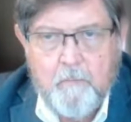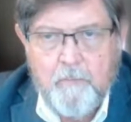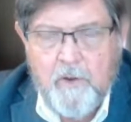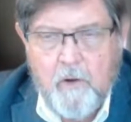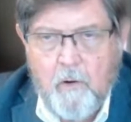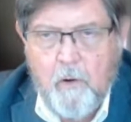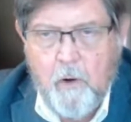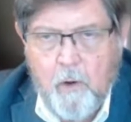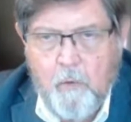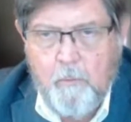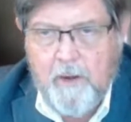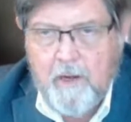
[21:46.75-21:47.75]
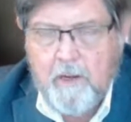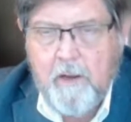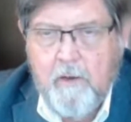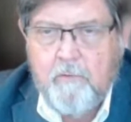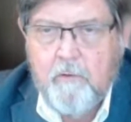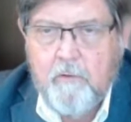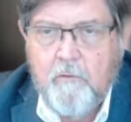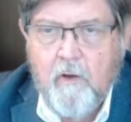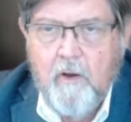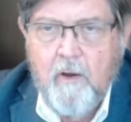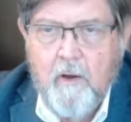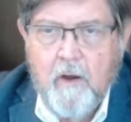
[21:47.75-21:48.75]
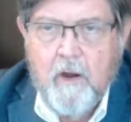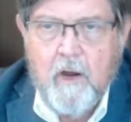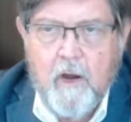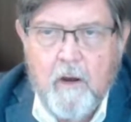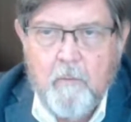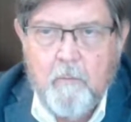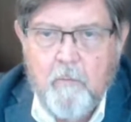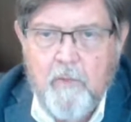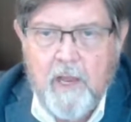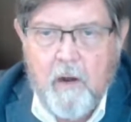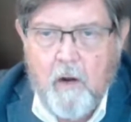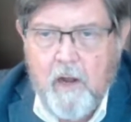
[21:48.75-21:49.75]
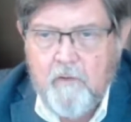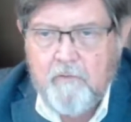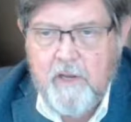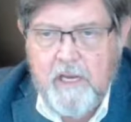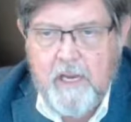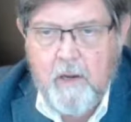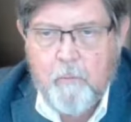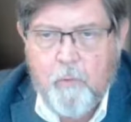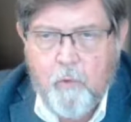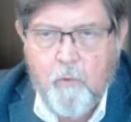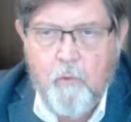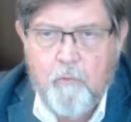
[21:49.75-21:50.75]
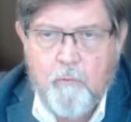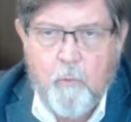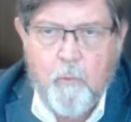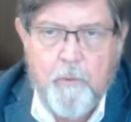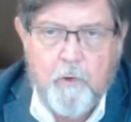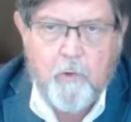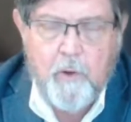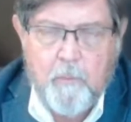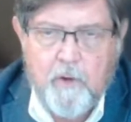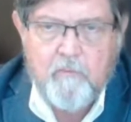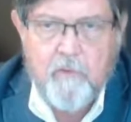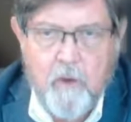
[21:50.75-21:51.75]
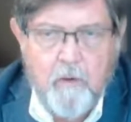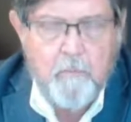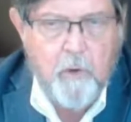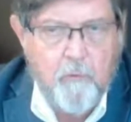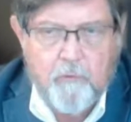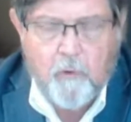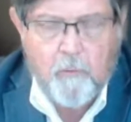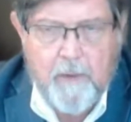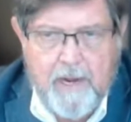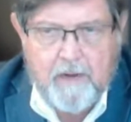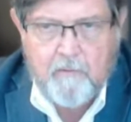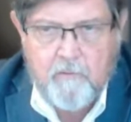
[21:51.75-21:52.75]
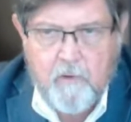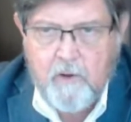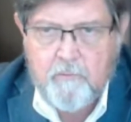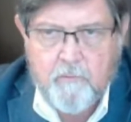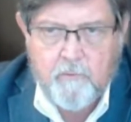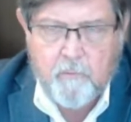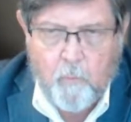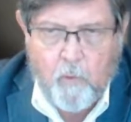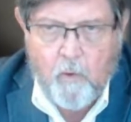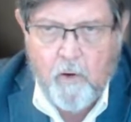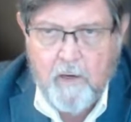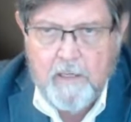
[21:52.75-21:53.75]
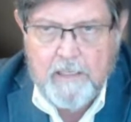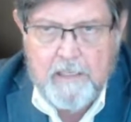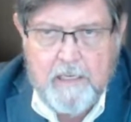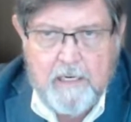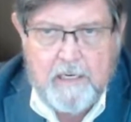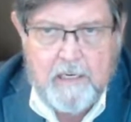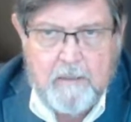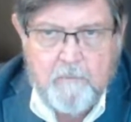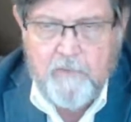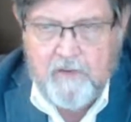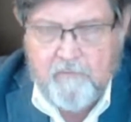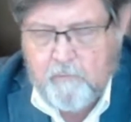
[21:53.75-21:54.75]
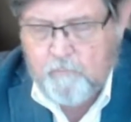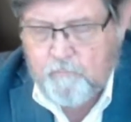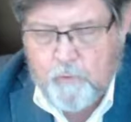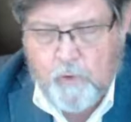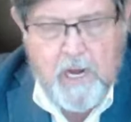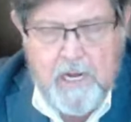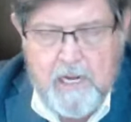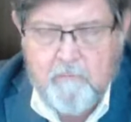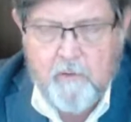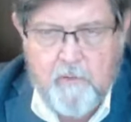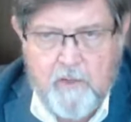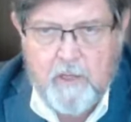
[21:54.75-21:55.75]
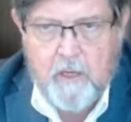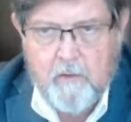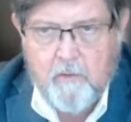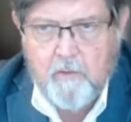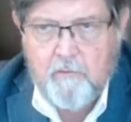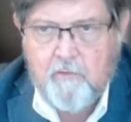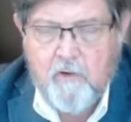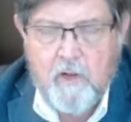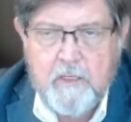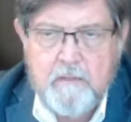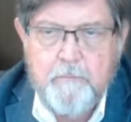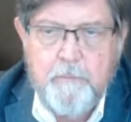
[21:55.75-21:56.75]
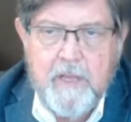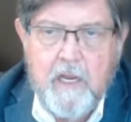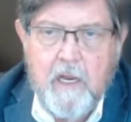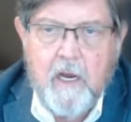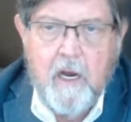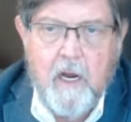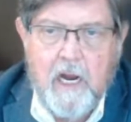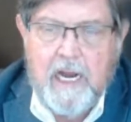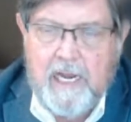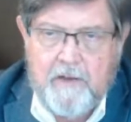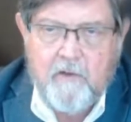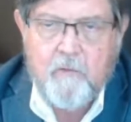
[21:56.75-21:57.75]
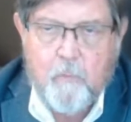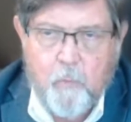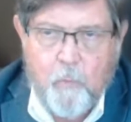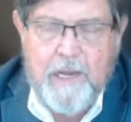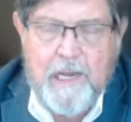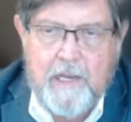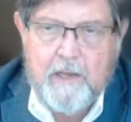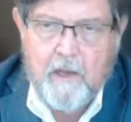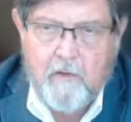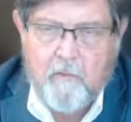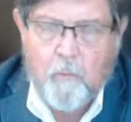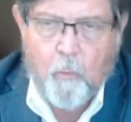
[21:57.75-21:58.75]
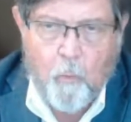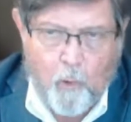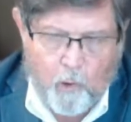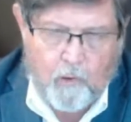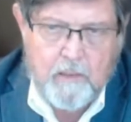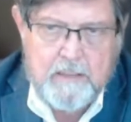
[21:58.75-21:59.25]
There are no medications that are FDA approved for the treatment of post-traumatic stress disorder. They've tried everything under the sun, and it just really doesn't work.